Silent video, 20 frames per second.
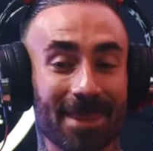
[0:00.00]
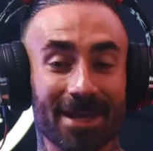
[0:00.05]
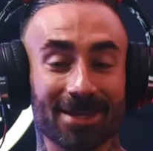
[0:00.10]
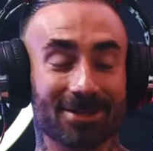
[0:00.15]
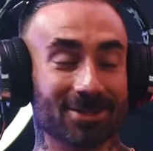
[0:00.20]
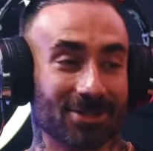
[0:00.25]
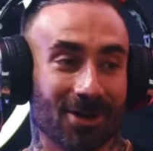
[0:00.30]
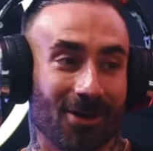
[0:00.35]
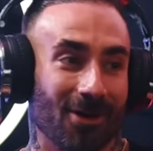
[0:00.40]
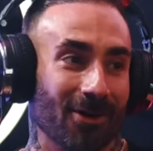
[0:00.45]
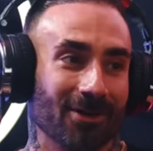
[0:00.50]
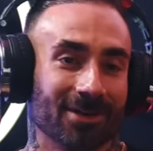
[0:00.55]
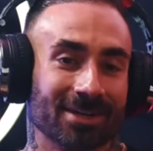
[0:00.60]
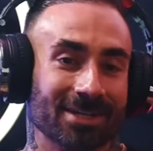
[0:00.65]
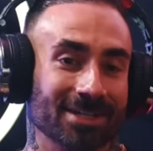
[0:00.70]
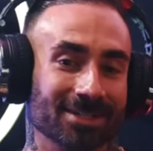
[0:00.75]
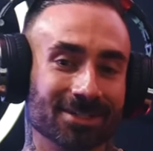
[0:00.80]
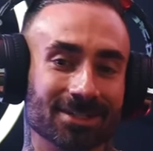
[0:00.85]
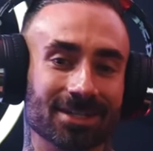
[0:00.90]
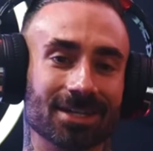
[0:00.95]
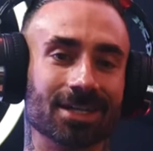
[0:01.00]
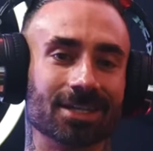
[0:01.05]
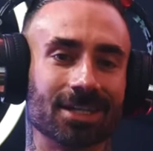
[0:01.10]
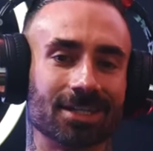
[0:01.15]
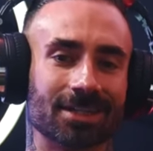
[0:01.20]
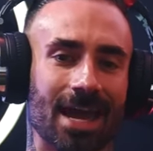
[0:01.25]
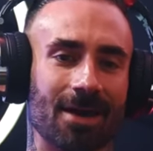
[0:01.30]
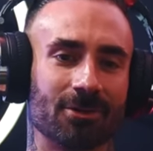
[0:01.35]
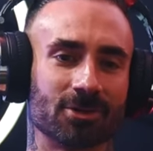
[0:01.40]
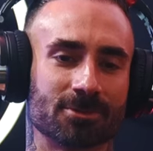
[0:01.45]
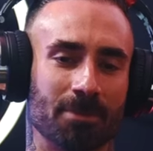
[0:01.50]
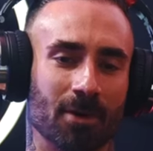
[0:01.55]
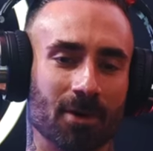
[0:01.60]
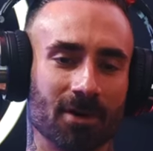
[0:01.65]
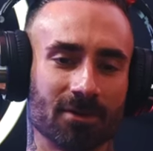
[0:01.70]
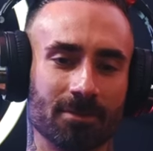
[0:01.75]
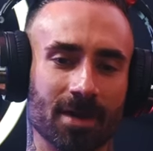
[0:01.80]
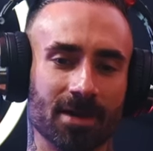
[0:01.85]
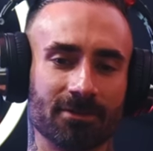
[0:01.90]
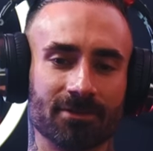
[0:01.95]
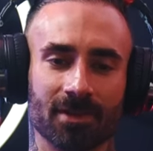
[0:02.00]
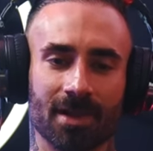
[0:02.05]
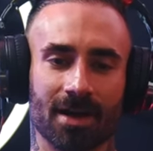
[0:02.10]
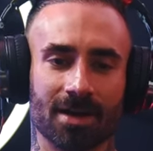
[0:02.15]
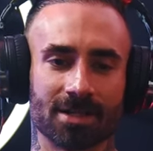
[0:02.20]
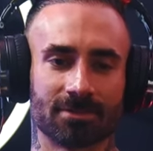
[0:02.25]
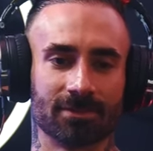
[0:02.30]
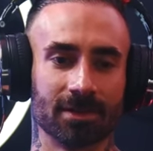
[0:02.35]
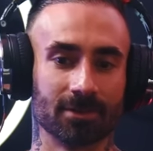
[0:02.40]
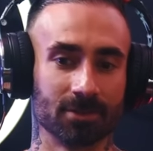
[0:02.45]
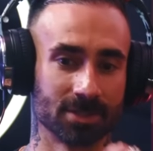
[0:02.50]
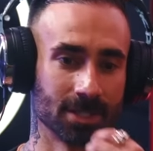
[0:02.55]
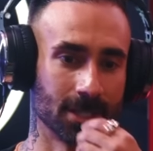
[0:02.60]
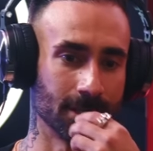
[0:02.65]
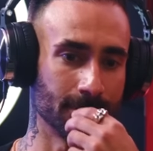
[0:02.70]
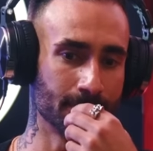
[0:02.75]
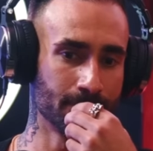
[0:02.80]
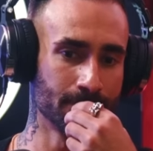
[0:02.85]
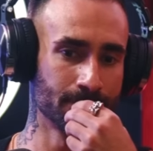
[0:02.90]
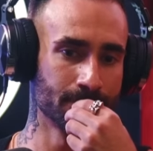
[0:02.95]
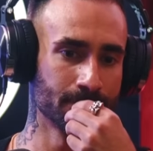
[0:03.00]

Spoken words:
They just all killed it. And like, that was part of my philosophy, was like,